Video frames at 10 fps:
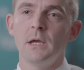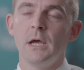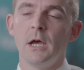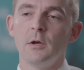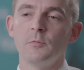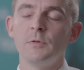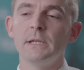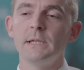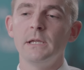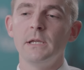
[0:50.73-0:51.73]
uh,
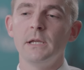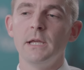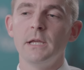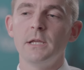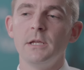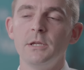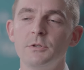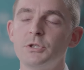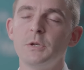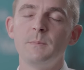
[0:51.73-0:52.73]
really, it, you
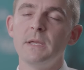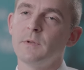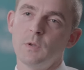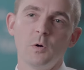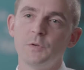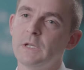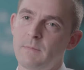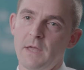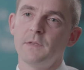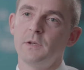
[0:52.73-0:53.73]
shouldn't be withholding
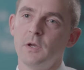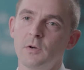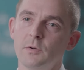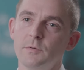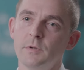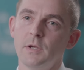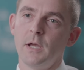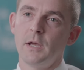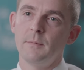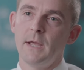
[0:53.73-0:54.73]
methadone
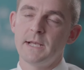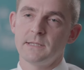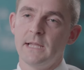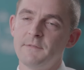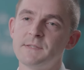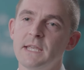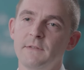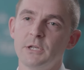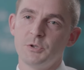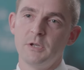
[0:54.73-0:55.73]
um, as a
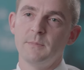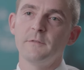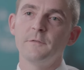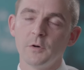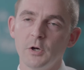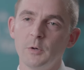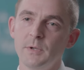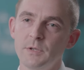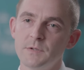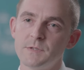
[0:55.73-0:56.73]
life-saving treatment for
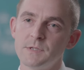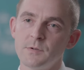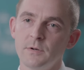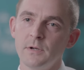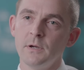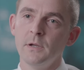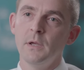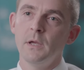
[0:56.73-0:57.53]
opioid use disorder.